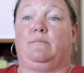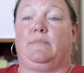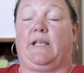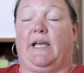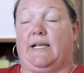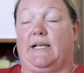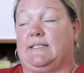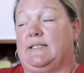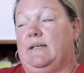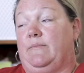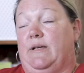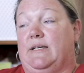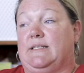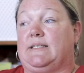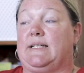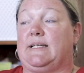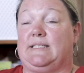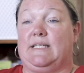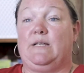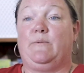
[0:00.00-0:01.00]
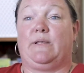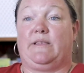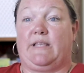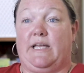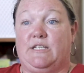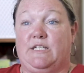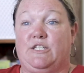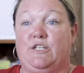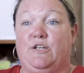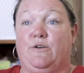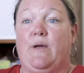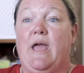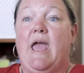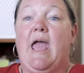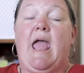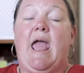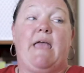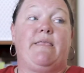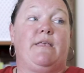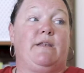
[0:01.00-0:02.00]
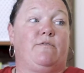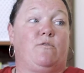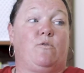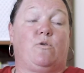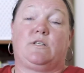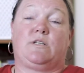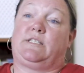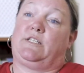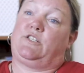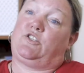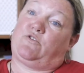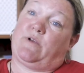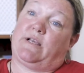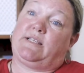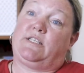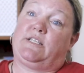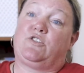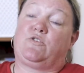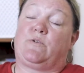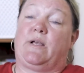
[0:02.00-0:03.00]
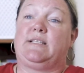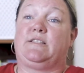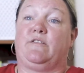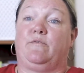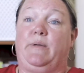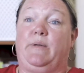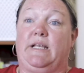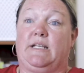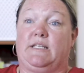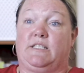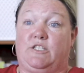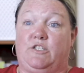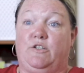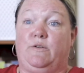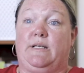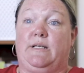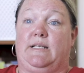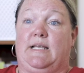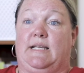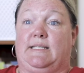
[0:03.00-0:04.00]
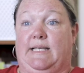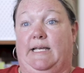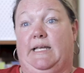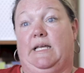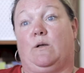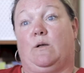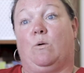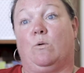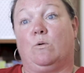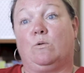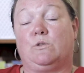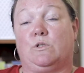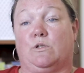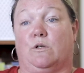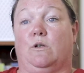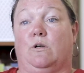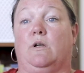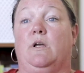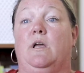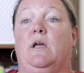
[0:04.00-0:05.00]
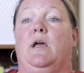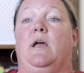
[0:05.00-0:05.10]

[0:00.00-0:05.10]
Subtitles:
Like I said, because I see what they do. And then of course the stress and strains of being a student as they get older